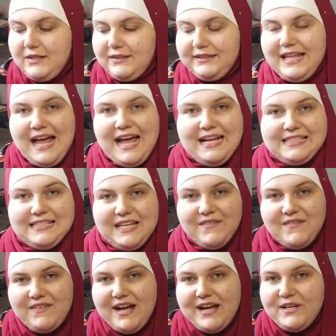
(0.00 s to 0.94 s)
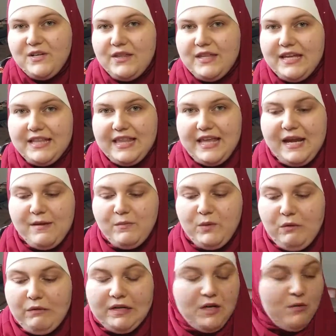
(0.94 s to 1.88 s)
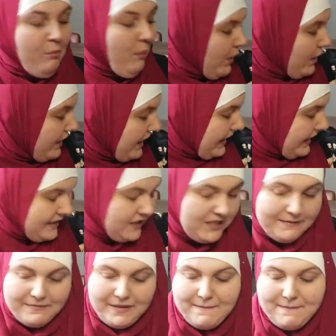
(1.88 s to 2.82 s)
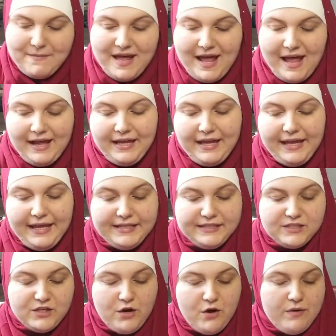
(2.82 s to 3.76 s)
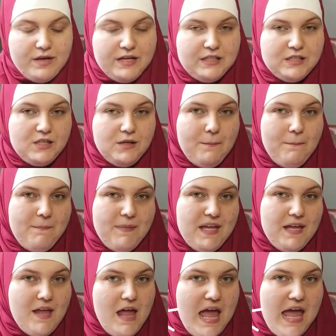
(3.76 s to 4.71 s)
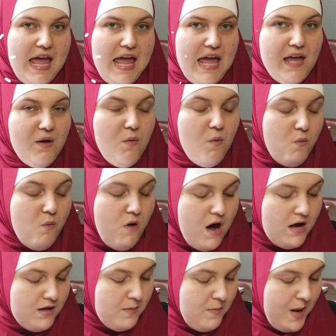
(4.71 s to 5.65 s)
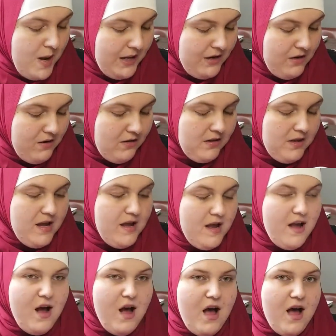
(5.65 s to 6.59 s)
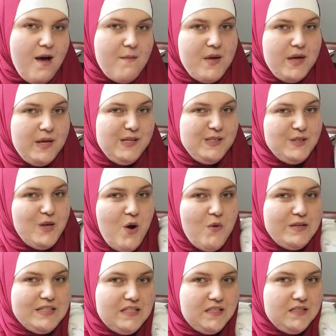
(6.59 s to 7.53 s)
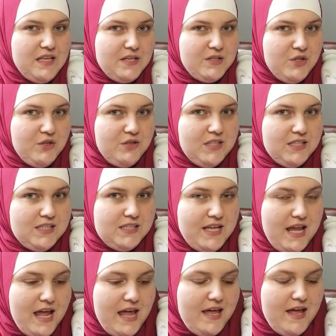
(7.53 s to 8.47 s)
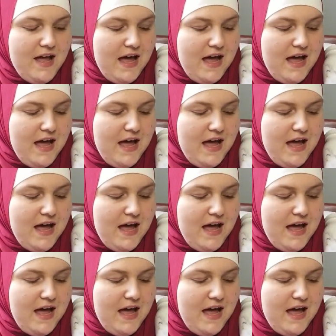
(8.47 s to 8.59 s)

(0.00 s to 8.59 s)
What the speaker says: last and final thing that I'm going to put into my bag is going to be a water bottle. It is always essential to stay